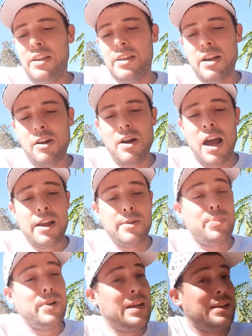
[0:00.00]
you know,
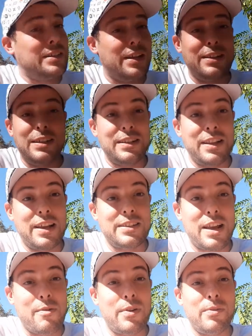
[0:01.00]
I predicted
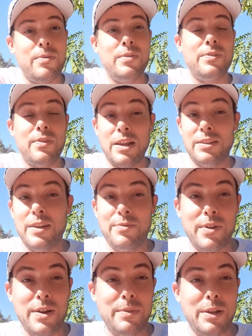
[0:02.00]
that Devin Devontae
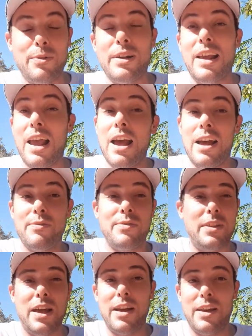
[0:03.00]
Freeman would
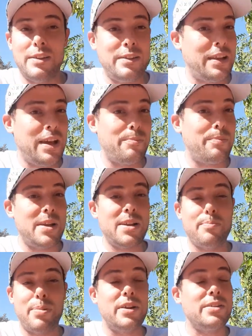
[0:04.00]
have that that
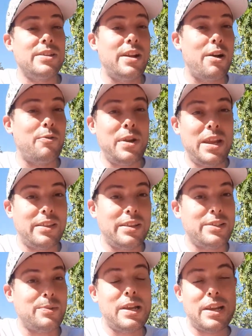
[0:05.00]
big burst out week
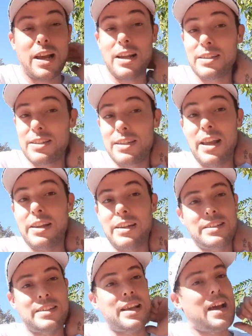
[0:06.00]
this week. I said
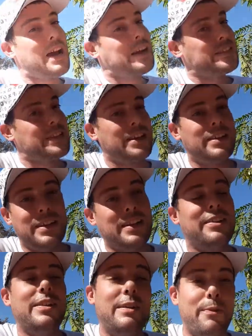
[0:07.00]
it. I said
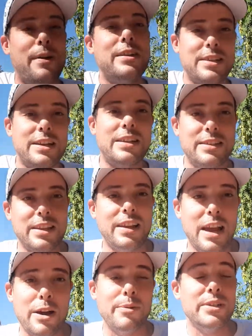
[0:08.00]
it. It was against the
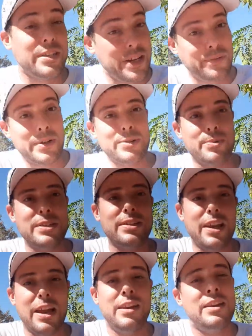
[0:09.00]
Cowboys' defense once
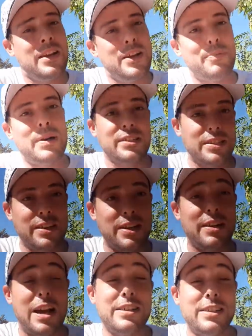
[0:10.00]
again, but
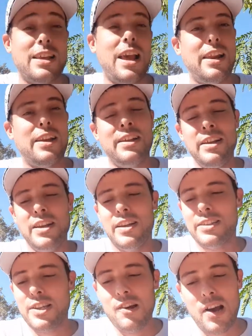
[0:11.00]
still, I said it.
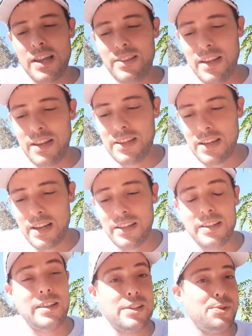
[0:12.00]
So I think
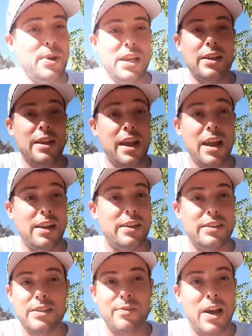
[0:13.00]
uh, this week
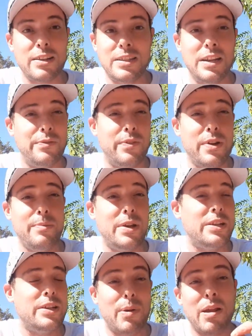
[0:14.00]
again, Devontae
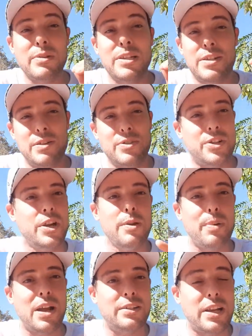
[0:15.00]
Freeman, he's probably still
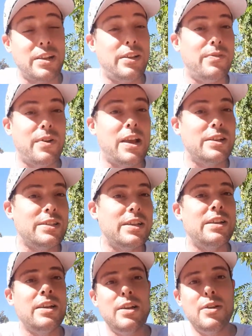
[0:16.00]
cheap on daily
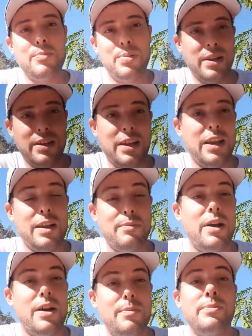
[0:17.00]
fantasy. Pick
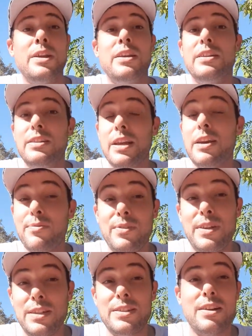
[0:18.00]
him up.
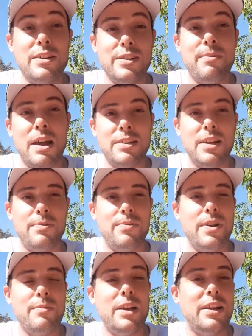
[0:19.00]
Definitely start Devontae
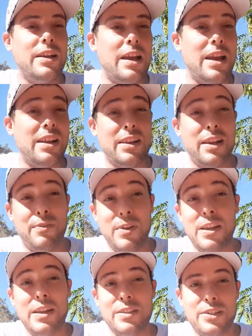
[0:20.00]
Freeman again if
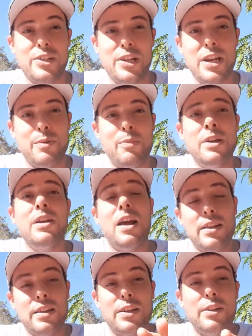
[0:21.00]
he is cheap.
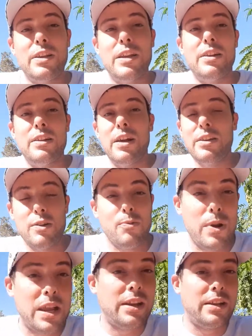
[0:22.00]
I think you'll get another
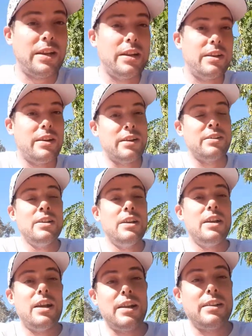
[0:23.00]
week here
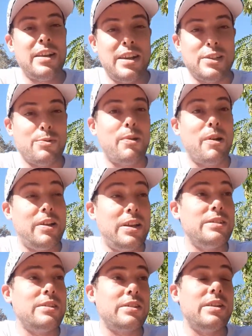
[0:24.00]
at least where
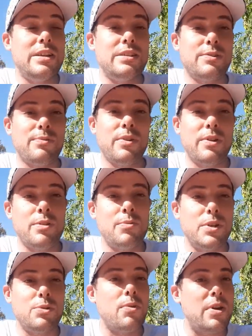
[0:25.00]
he's he's flirting
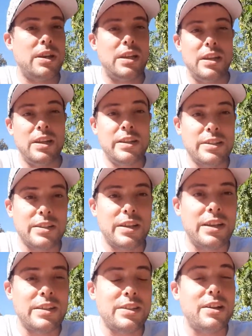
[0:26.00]
with twenty
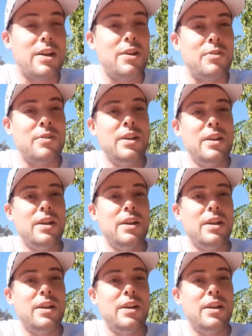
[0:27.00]
easily. So,